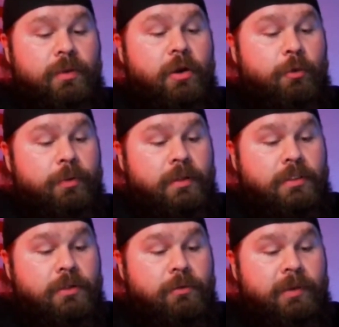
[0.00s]
be open
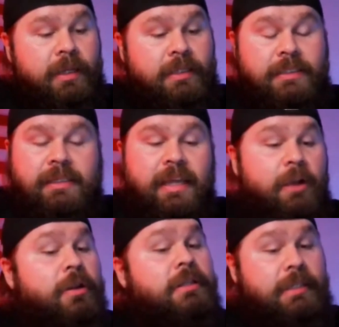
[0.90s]
to because
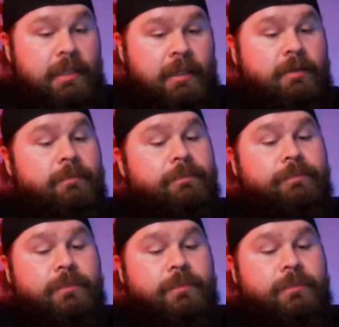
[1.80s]
guaranteed